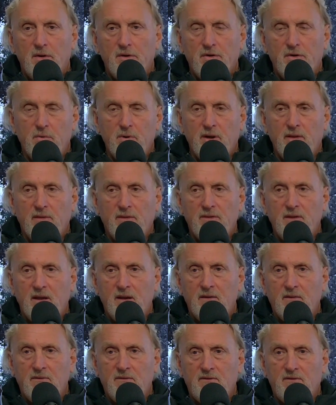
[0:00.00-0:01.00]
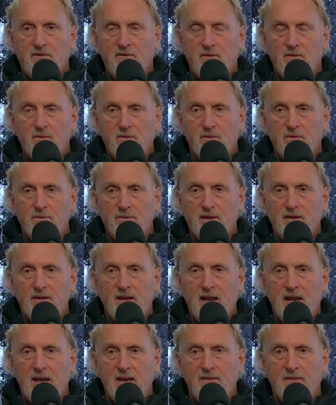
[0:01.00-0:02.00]
doing things to the
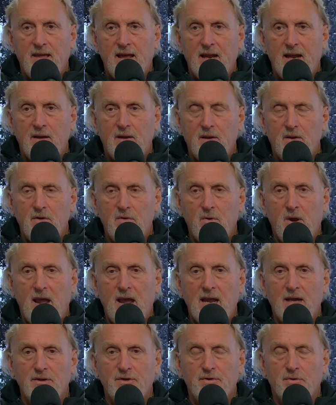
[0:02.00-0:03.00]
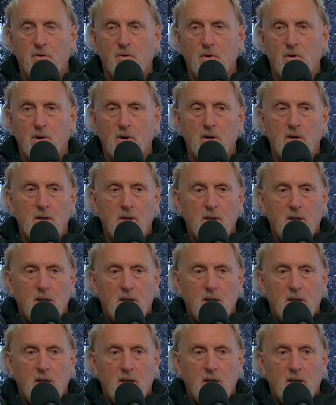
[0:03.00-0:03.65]
day that you had your